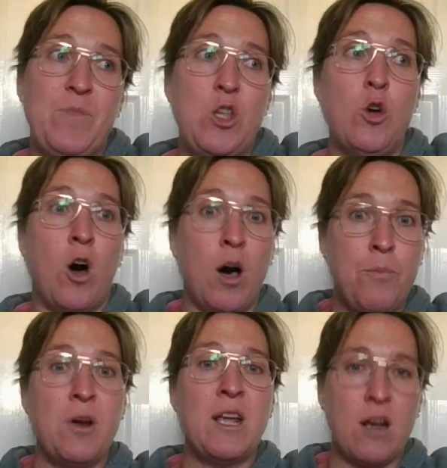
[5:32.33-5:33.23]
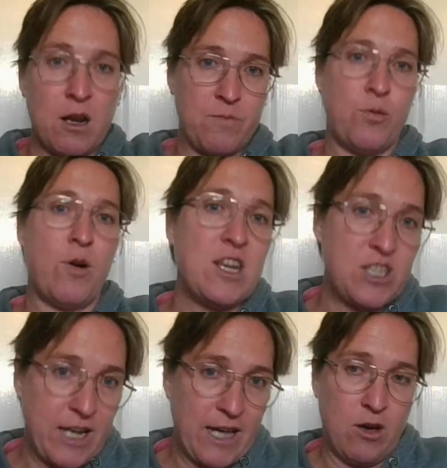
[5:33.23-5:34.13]
you are putting a lot of
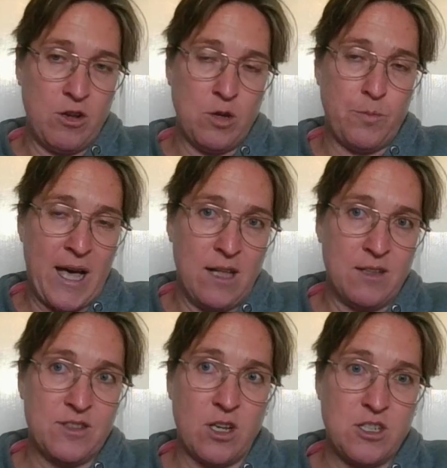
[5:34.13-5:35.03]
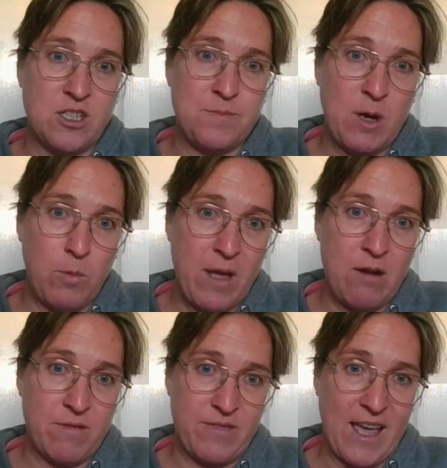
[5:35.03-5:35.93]
pressure on your bowels. So just be
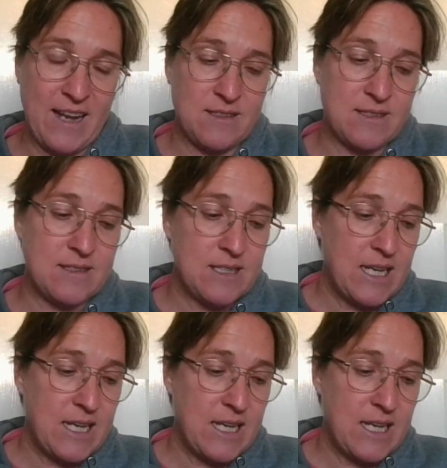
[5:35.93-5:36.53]
aware of that.